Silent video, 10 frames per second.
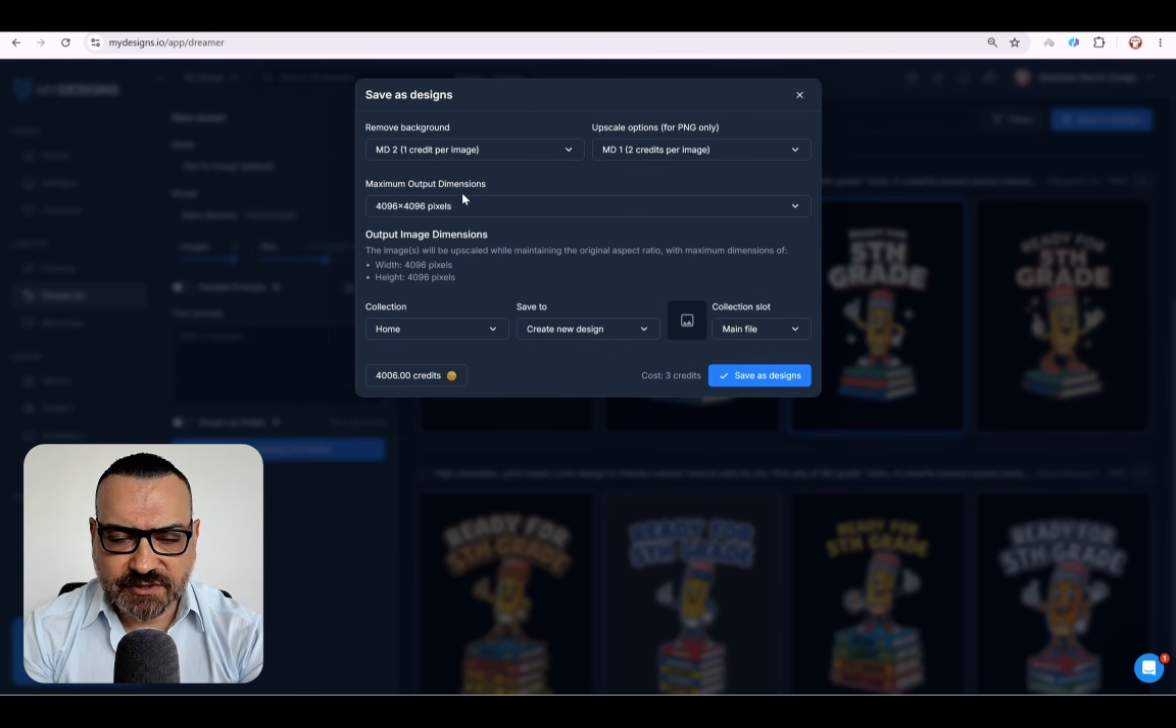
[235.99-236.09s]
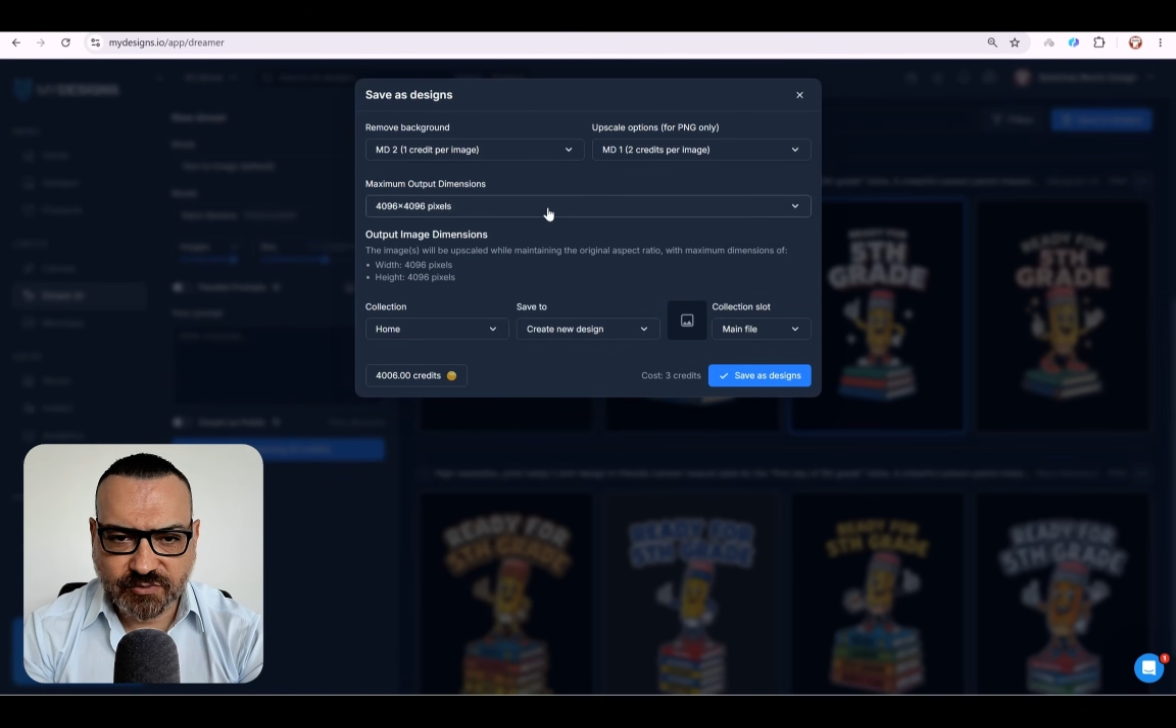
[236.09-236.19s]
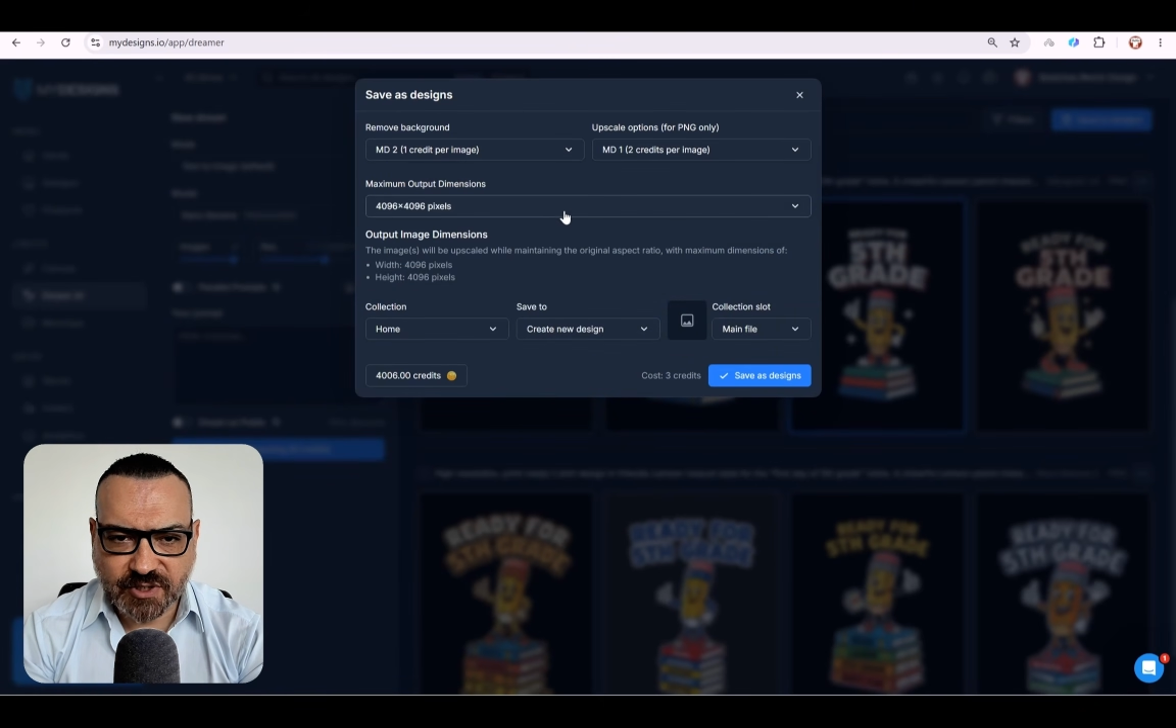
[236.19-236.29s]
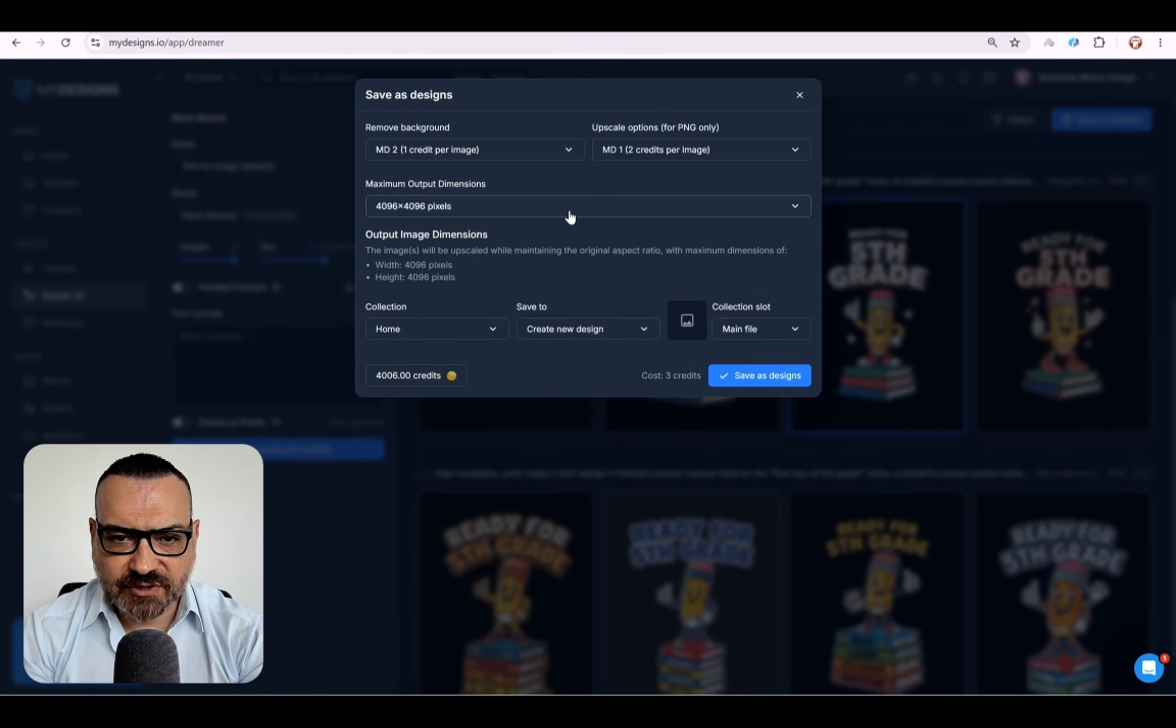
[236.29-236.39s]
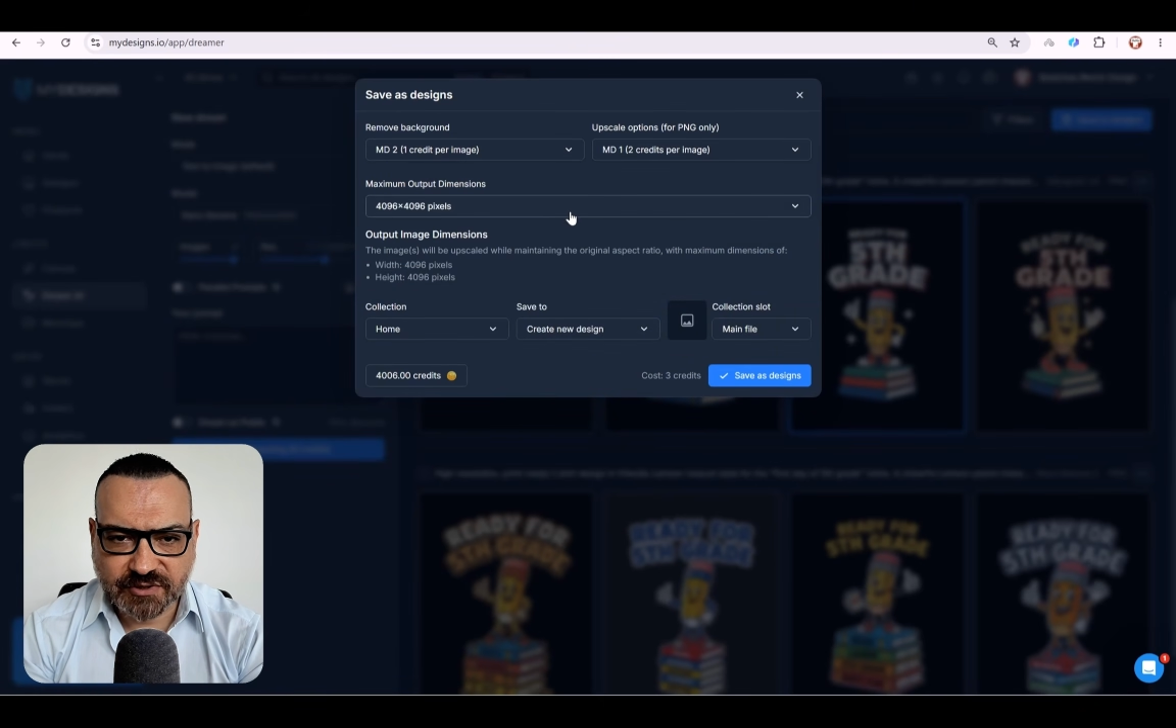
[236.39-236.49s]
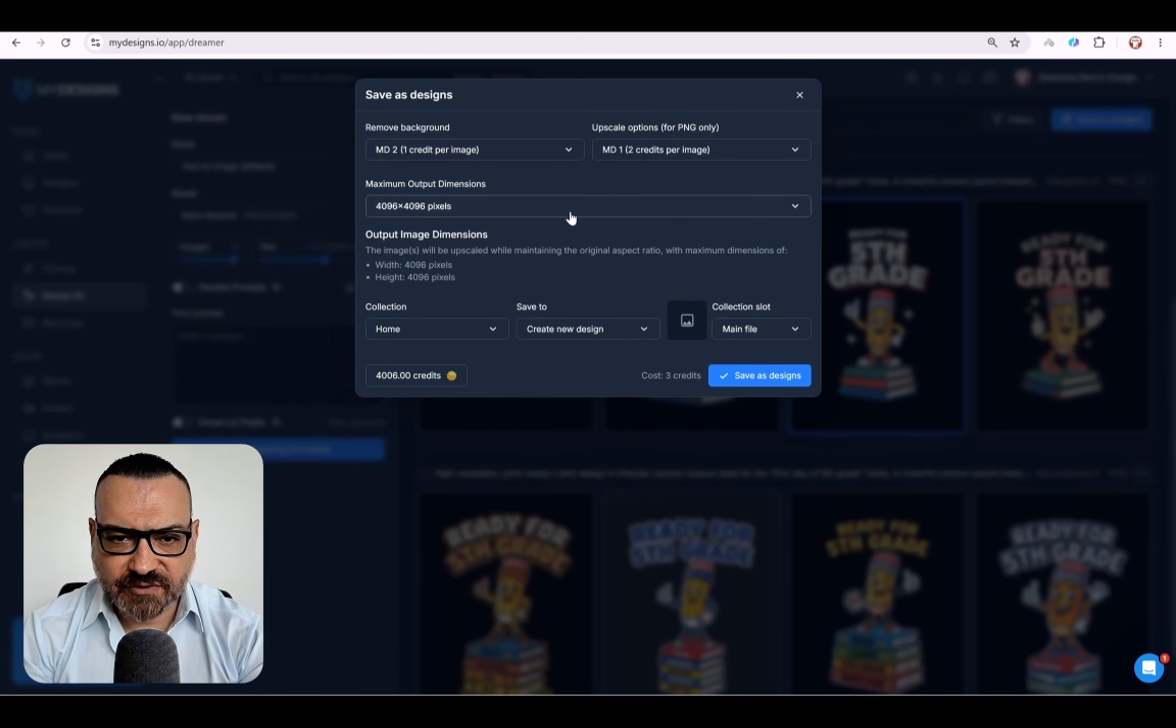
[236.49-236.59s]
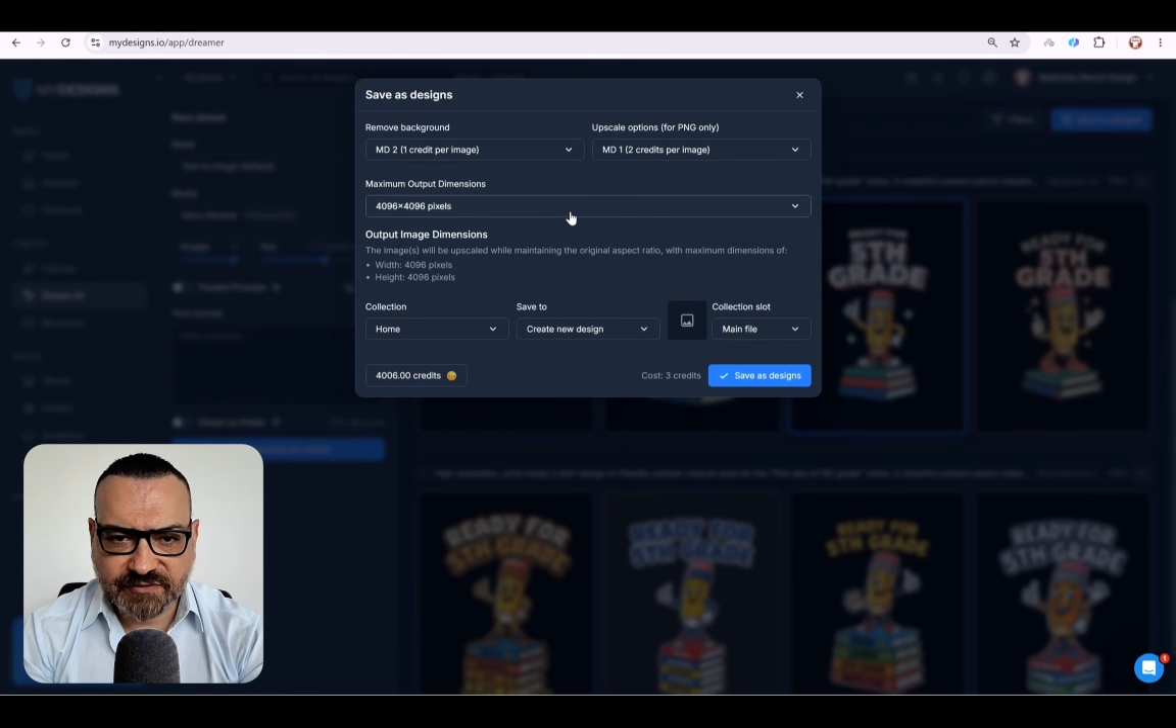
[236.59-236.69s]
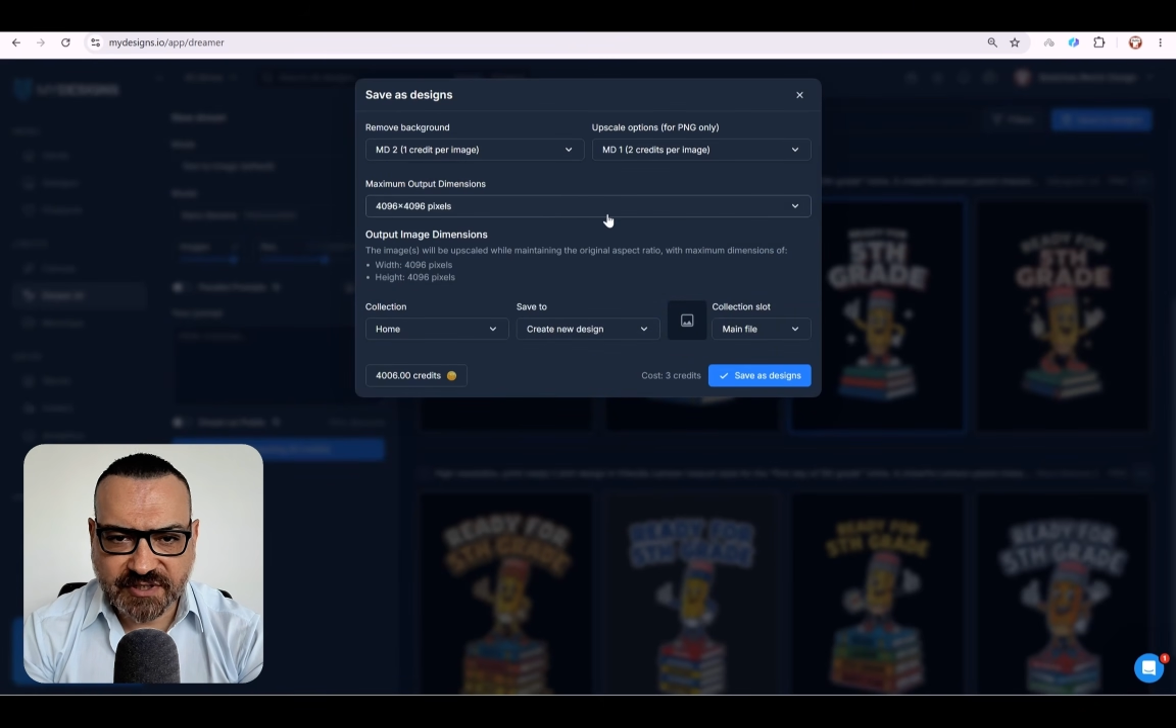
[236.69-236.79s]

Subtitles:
one of